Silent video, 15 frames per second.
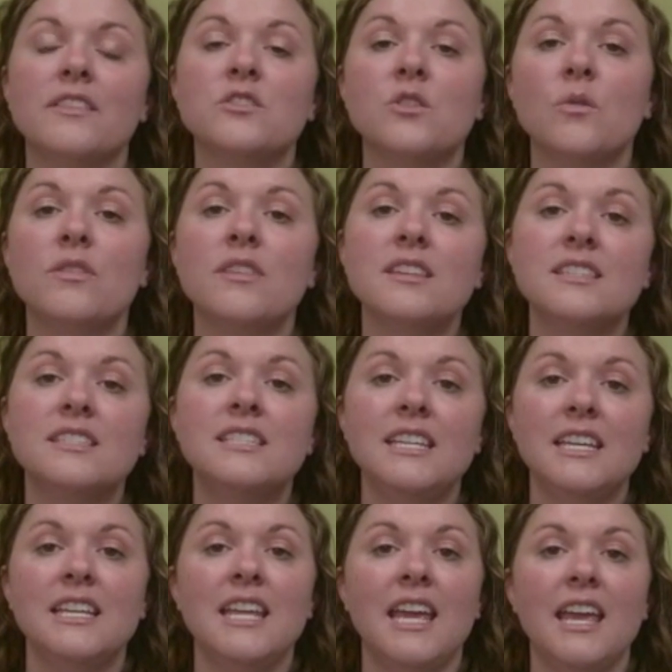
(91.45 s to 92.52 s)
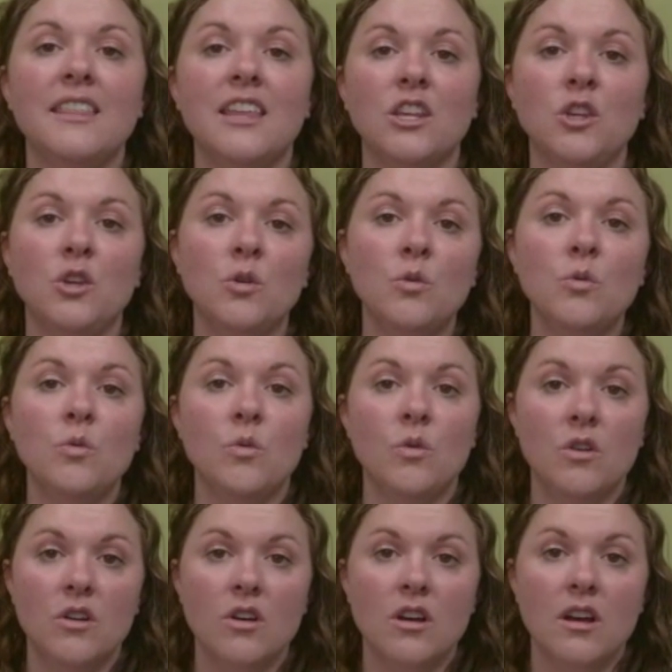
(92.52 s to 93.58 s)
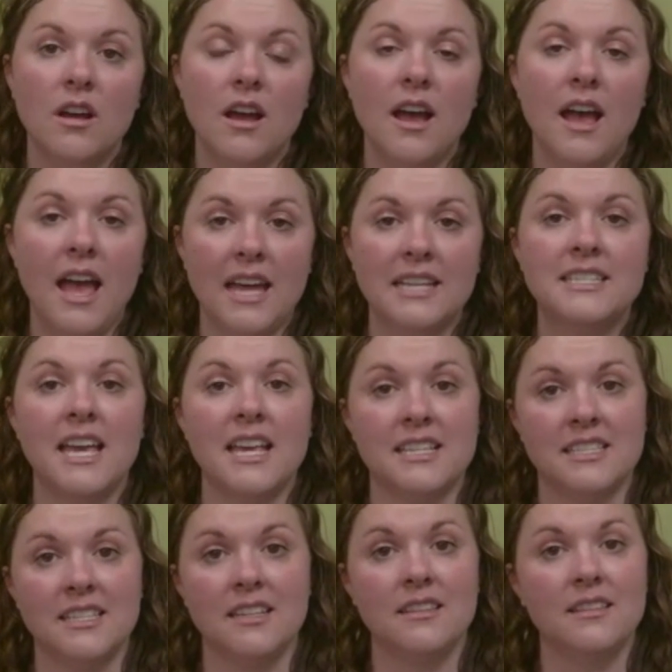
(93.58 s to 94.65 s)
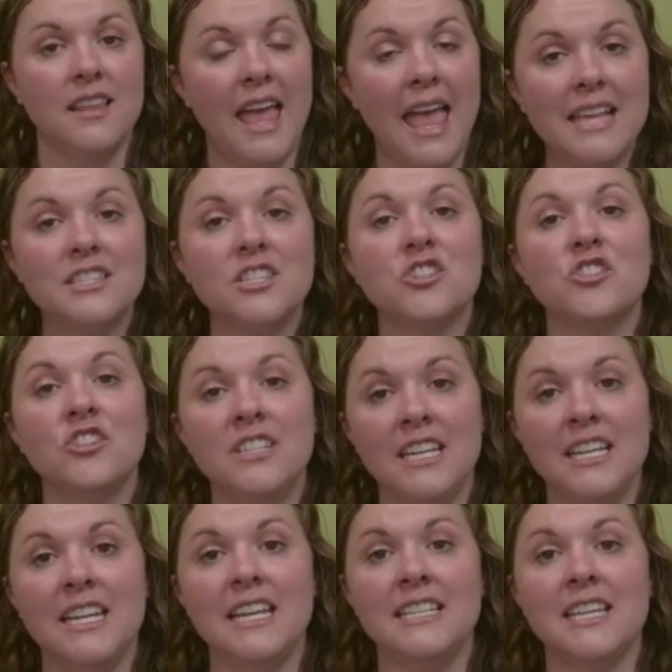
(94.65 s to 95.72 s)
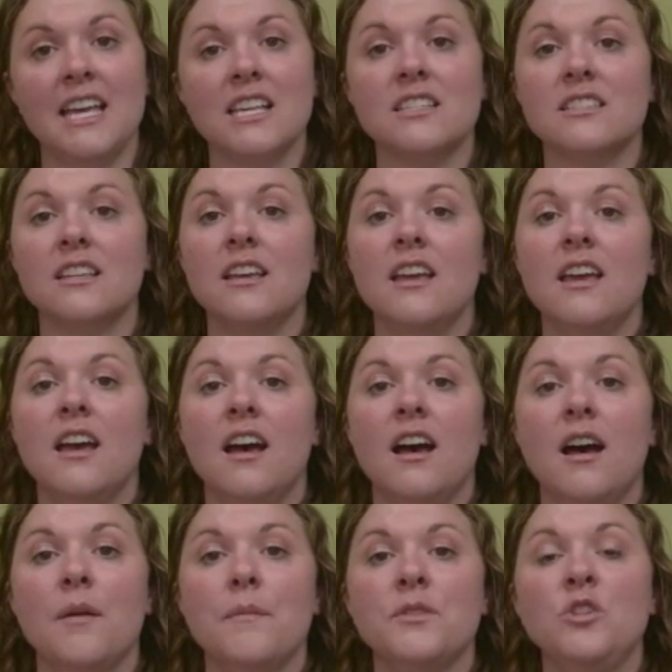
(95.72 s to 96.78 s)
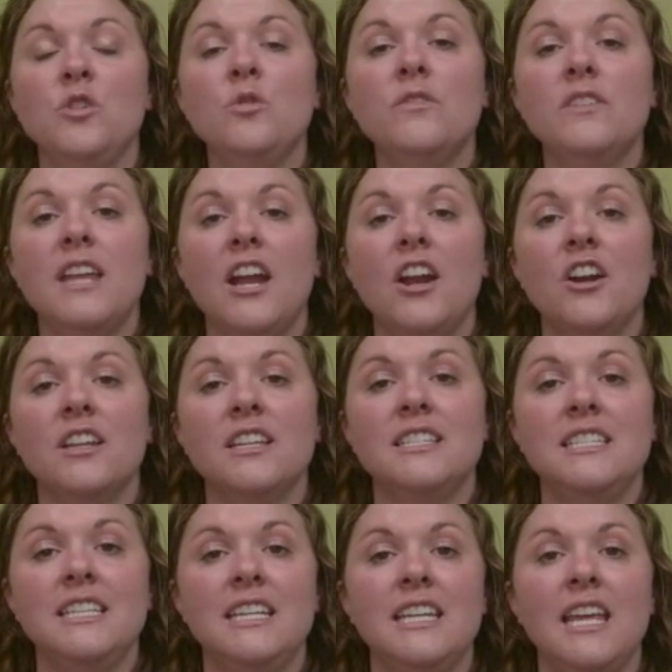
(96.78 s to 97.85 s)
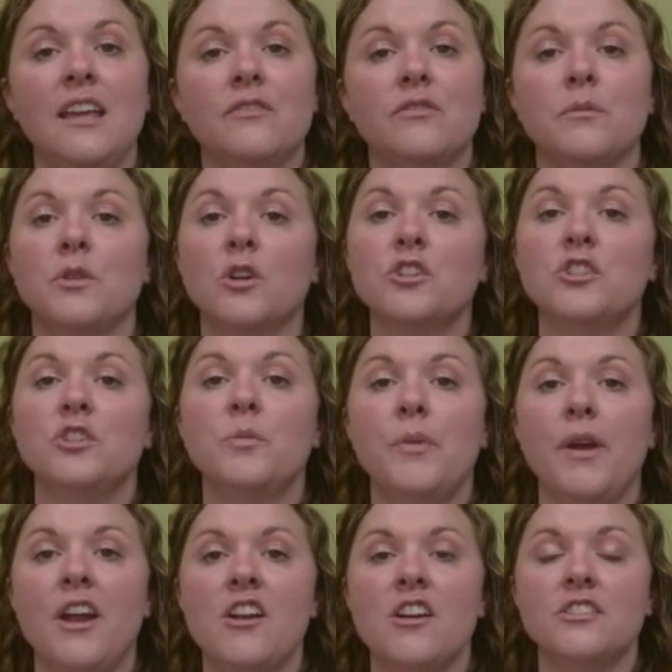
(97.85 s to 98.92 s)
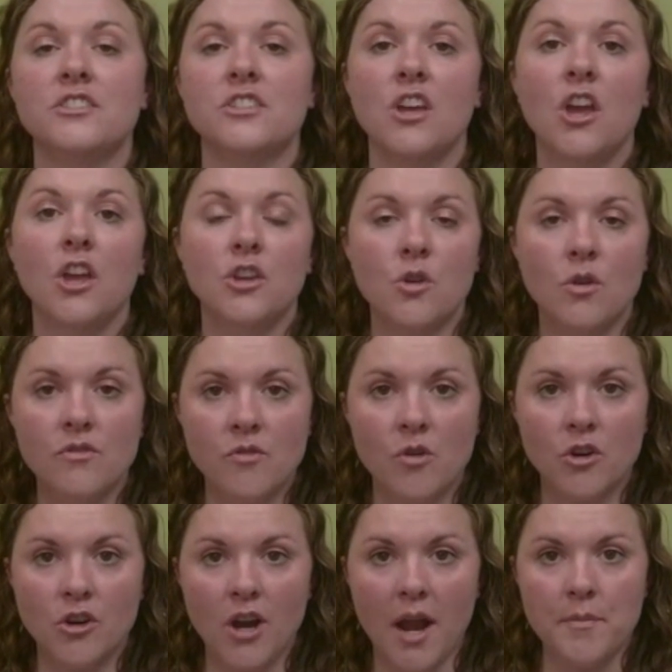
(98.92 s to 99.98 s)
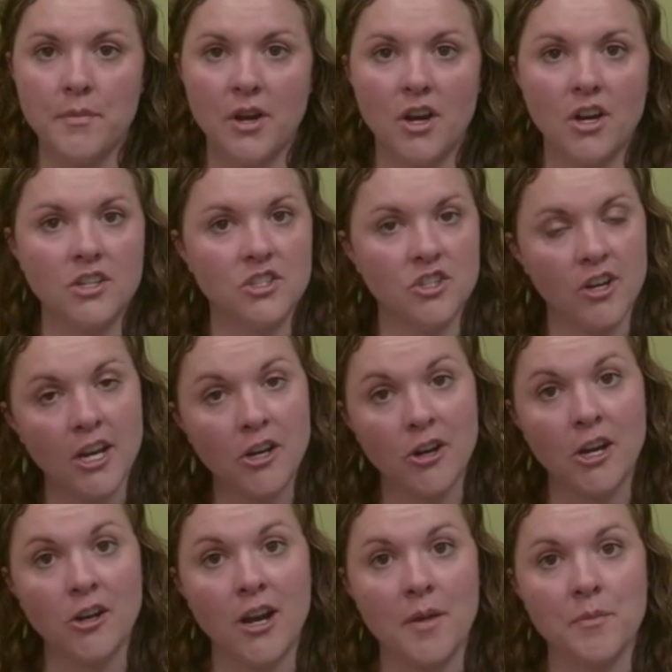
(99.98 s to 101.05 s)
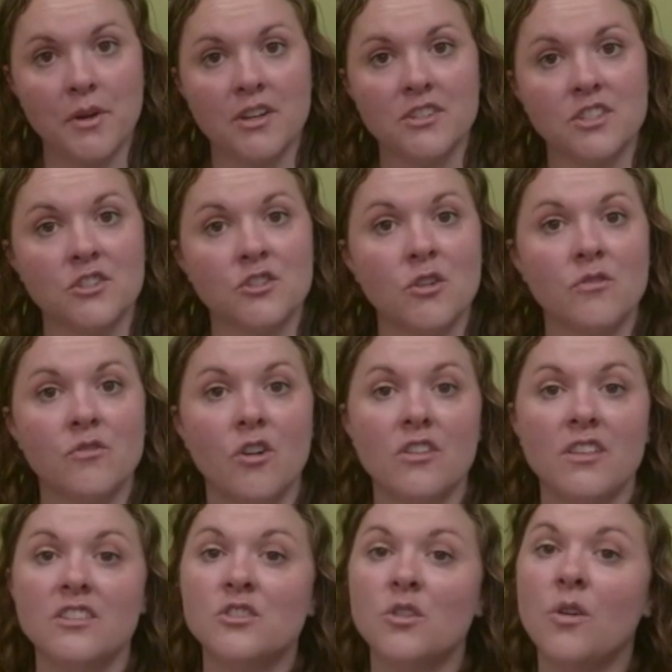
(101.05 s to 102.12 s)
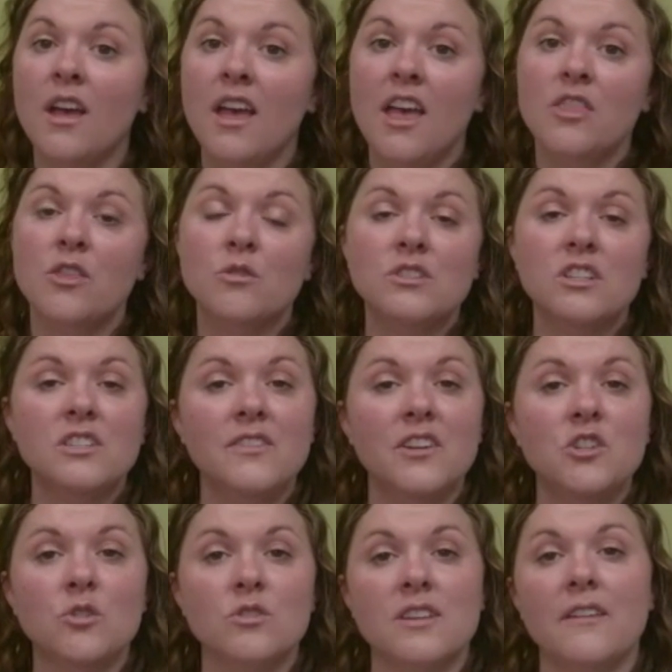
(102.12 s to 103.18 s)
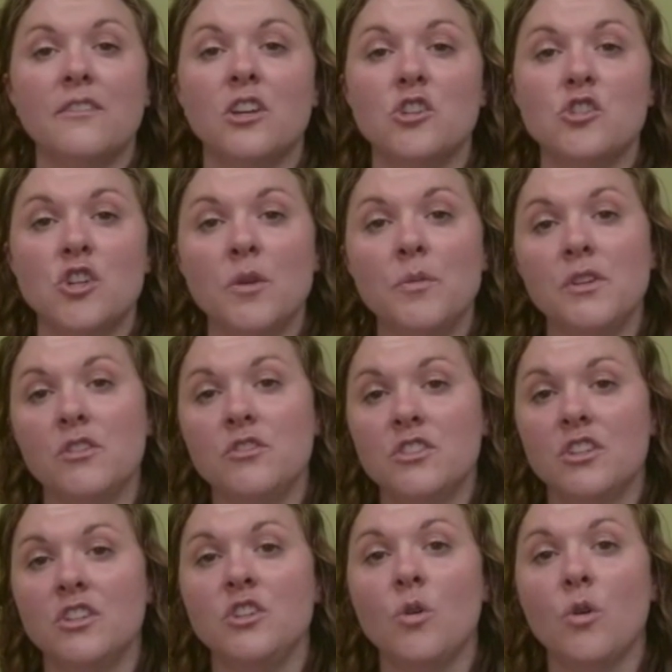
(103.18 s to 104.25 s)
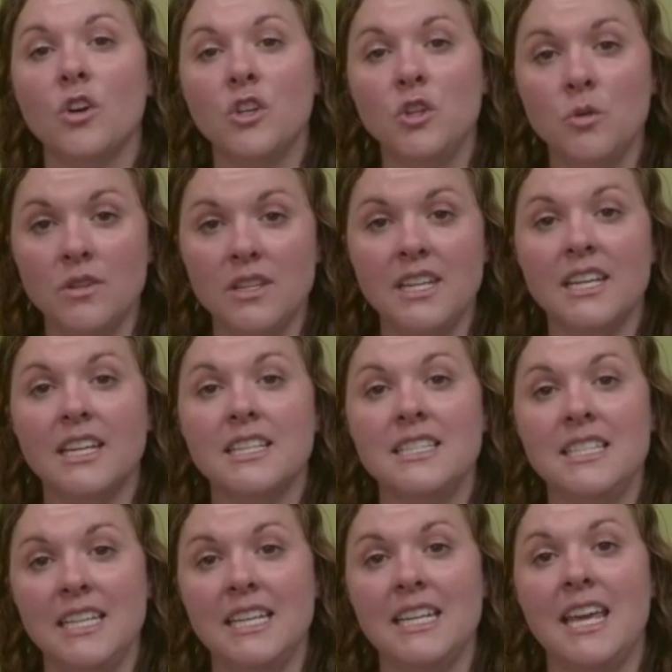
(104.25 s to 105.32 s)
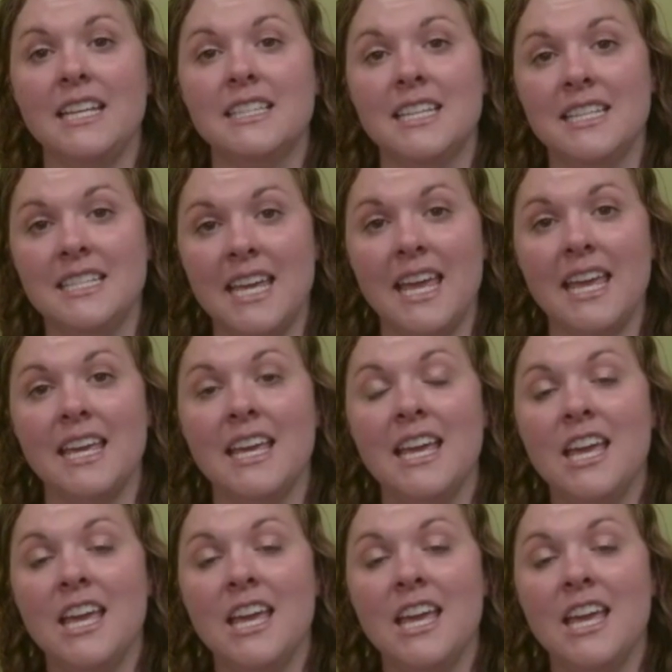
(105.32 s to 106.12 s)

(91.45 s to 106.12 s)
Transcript: So this DNA that you had tested, the Ancestry DNA test, you've inherited DNA from your two parents, your four grandparents, your eight great-grandparents, and so forth. And so those individuals have contributed to your unique DNA today.